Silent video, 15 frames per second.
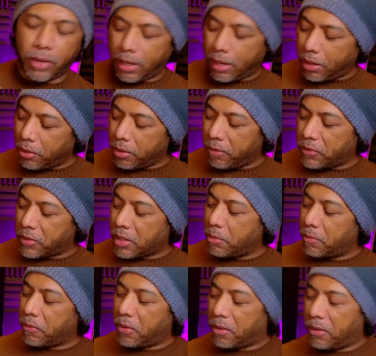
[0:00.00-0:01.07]
I don't know if some
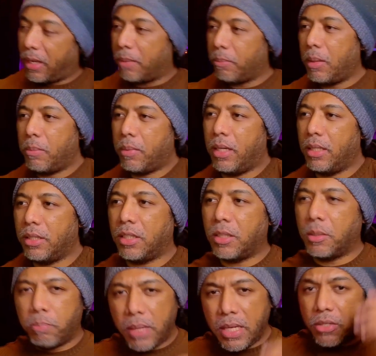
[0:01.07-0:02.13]
of you are like me, but it's
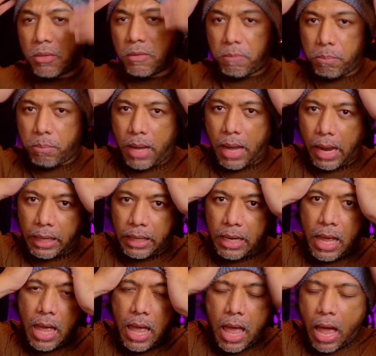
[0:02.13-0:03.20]
just peace of mind.
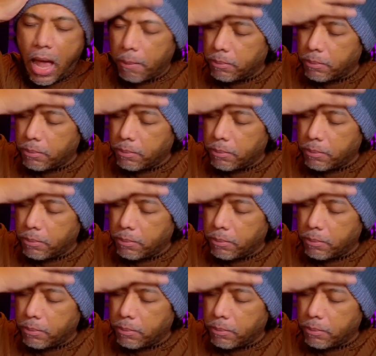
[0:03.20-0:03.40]
I'm